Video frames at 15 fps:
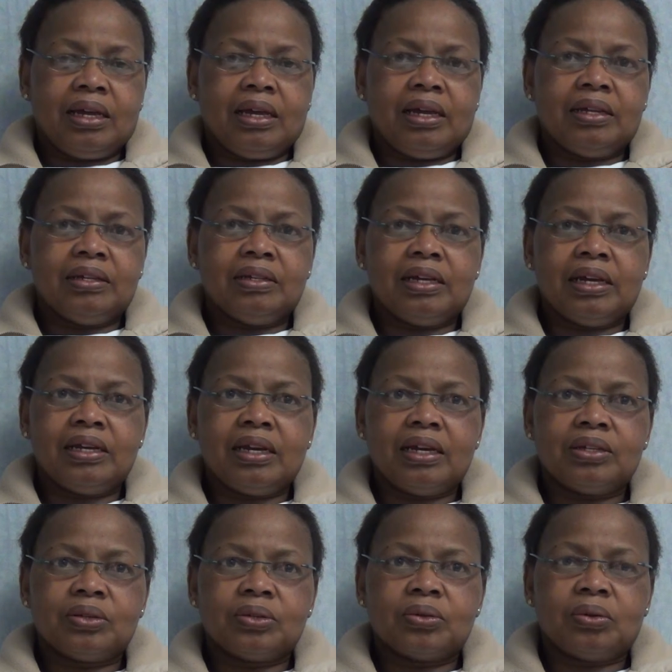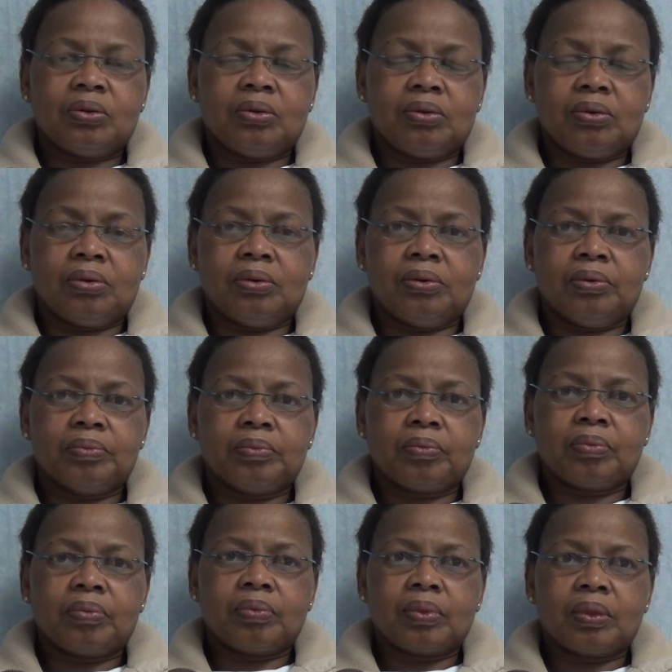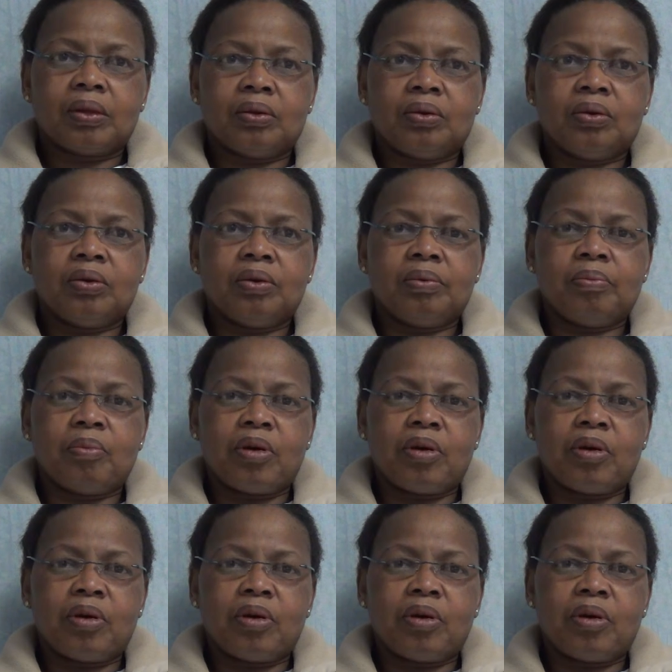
And then I saw on